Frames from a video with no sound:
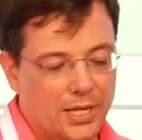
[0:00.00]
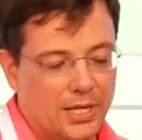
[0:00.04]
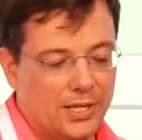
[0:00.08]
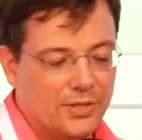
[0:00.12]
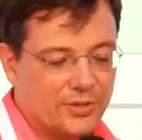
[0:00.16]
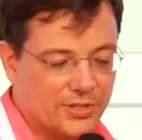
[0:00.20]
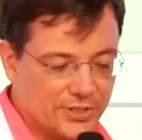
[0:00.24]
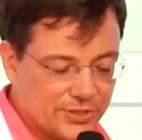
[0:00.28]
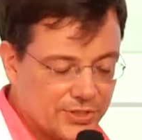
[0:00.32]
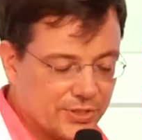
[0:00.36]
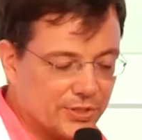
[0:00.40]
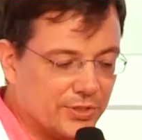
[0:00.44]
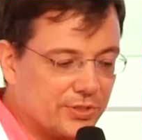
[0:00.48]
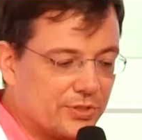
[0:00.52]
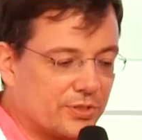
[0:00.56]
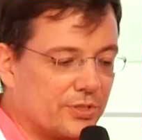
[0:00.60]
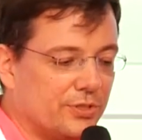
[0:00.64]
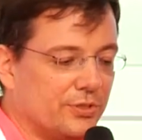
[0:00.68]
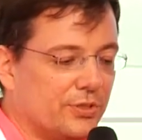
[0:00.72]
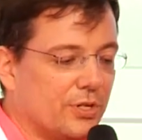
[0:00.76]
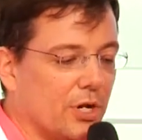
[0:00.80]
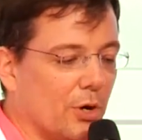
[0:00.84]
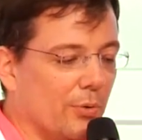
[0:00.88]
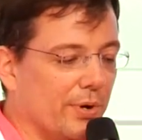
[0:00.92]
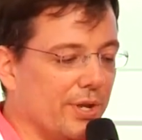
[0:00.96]
This
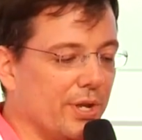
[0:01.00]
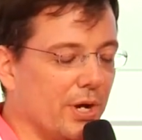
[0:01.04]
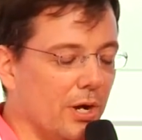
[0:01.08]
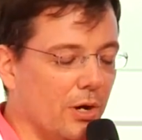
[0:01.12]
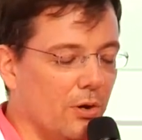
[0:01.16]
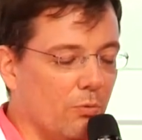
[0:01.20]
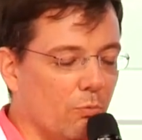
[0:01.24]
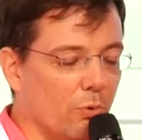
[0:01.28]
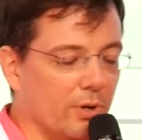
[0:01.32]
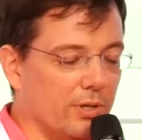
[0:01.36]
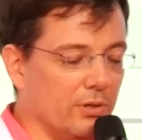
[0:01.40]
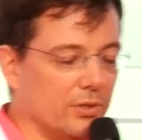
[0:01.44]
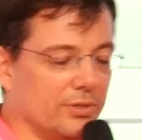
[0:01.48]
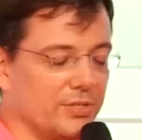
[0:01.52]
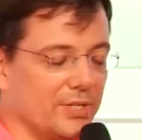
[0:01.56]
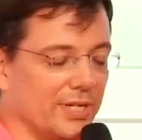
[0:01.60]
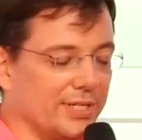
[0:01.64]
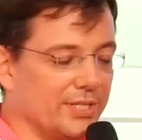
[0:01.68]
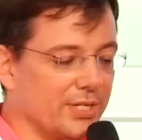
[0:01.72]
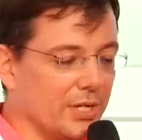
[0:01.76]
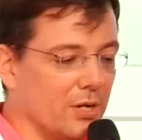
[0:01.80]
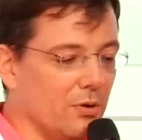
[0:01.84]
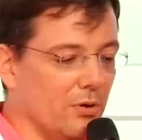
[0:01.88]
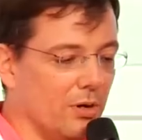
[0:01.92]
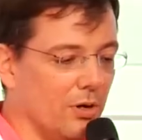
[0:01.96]
is what looks like
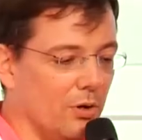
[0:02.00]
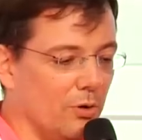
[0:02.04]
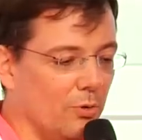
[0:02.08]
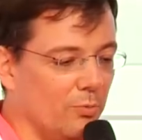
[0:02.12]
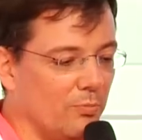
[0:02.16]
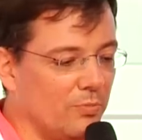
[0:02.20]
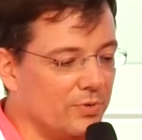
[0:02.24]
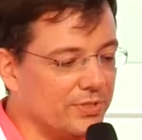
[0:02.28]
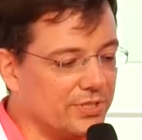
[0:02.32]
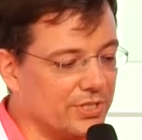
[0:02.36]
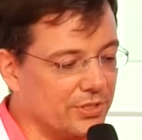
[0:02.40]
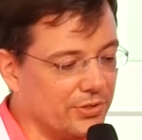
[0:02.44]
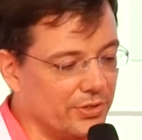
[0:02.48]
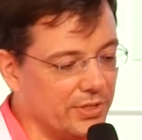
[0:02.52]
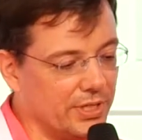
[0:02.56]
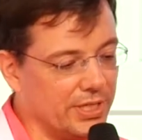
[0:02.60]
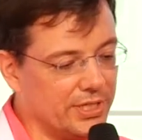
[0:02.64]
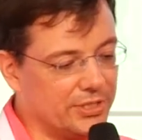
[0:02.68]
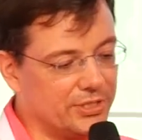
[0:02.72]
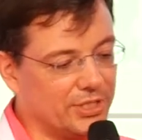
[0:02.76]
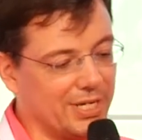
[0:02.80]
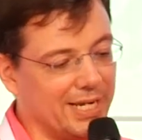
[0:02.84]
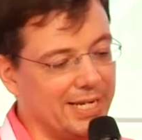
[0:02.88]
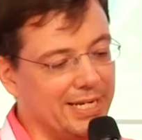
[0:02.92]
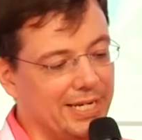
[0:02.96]
to go home during a
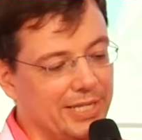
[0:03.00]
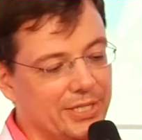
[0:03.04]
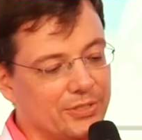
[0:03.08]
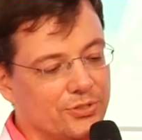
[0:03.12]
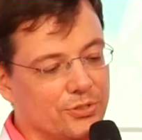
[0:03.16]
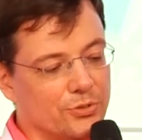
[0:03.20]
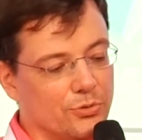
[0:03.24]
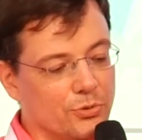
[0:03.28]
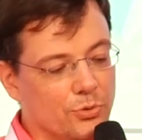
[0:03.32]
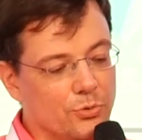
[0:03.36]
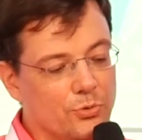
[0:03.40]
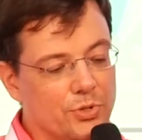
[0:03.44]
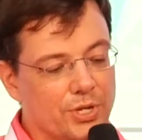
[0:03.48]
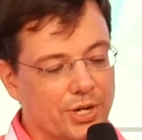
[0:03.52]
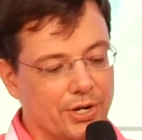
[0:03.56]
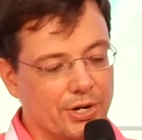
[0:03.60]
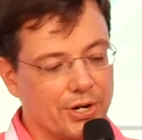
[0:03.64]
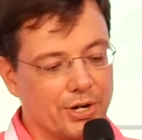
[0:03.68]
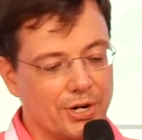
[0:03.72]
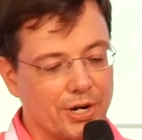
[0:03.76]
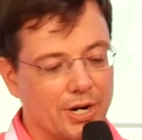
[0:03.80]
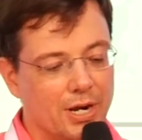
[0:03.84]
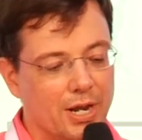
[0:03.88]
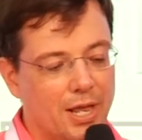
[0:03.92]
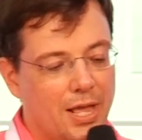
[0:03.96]
Chinese New
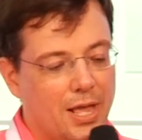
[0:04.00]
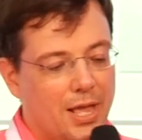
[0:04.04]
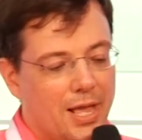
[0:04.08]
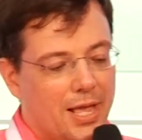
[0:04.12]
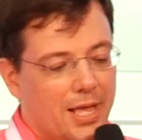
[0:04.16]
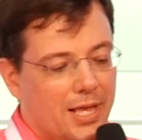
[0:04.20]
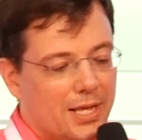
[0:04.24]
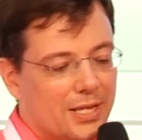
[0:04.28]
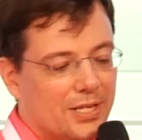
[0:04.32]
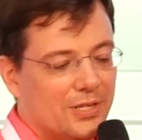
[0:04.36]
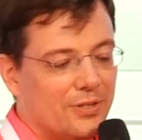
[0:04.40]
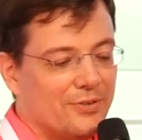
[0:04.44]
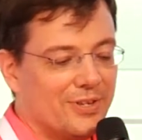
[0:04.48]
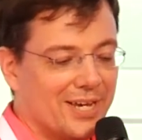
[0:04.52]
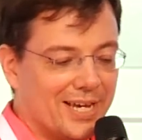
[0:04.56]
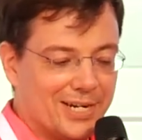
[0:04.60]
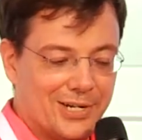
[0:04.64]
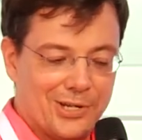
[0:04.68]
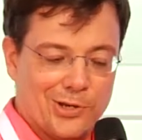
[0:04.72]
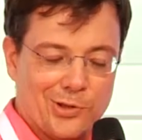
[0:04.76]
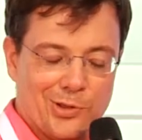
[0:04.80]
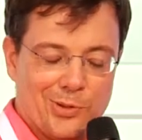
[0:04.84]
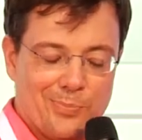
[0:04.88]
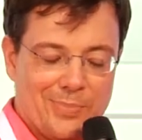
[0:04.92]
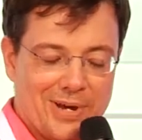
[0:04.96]
Year. You got to
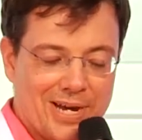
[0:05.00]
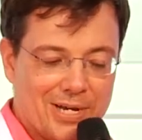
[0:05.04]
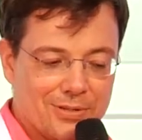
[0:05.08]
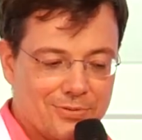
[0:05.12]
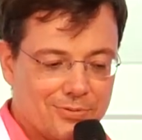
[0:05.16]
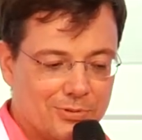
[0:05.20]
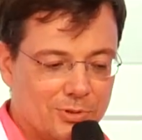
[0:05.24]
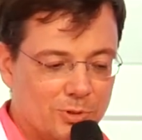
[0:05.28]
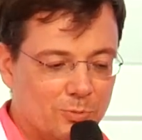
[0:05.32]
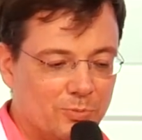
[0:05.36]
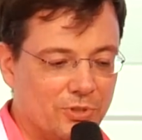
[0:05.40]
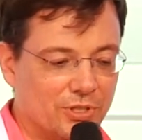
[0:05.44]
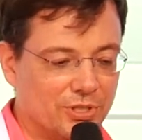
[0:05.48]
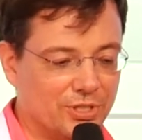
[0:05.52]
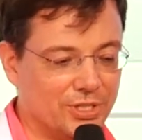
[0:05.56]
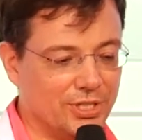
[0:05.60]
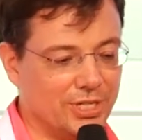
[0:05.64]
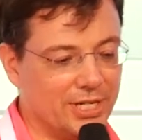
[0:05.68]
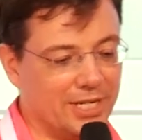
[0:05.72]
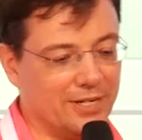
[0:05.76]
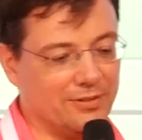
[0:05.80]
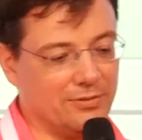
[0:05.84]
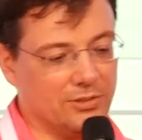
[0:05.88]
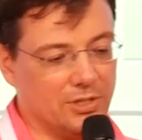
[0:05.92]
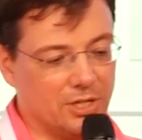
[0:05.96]
go to the bathroom, you're shit
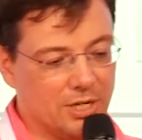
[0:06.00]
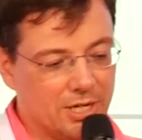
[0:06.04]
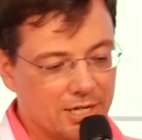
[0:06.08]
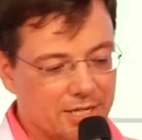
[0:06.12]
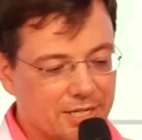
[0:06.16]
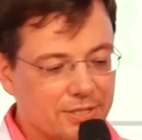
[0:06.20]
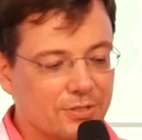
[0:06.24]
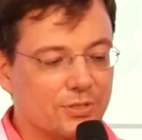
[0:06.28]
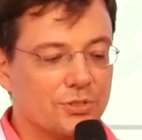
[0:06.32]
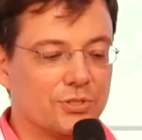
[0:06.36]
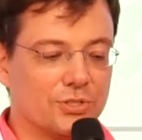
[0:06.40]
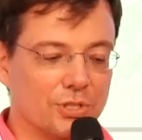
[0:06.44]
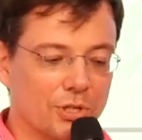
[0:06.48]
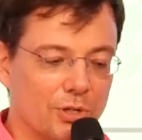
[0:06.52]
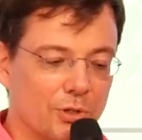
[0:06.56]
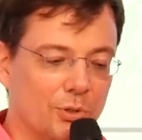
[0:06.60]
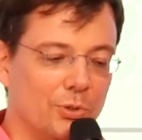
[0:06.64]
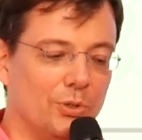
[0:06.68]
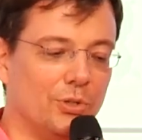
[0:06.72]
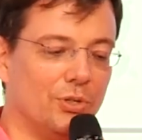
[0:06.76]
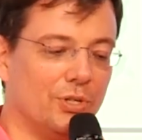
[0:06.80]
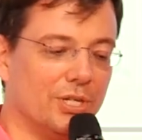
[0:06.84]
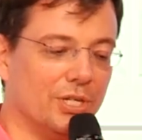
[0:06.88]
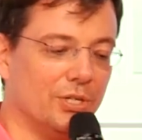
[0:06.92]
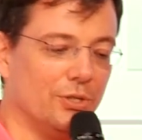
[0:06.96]
out of luck, so
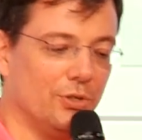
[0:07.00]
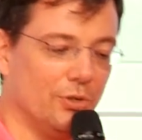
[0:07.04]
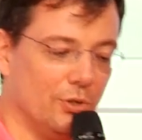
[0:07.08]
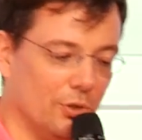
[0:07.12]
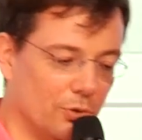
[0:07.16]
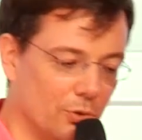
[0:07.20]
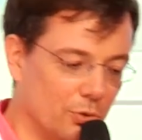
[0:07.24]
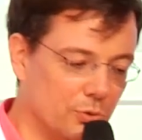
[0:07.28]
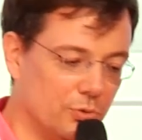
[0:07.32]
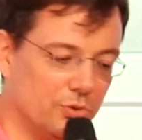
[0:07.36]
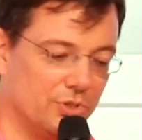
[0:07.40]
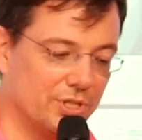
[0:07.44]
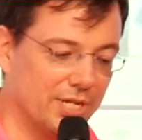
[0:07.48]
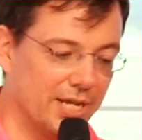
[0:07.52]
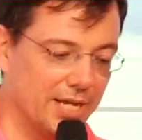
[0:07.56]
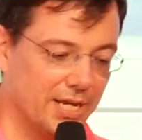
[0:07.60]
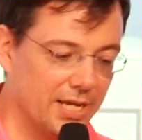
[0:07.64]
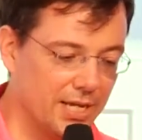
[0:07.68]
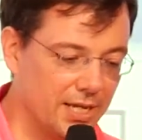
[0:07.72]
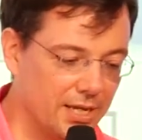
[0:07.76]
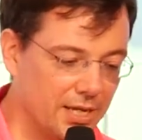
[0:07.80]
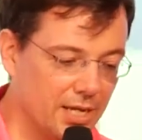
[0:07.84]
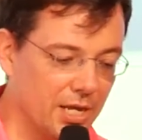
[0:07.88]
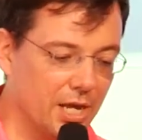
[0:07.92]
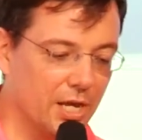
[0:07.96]
you can use
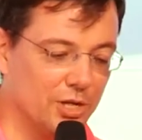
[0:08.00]
a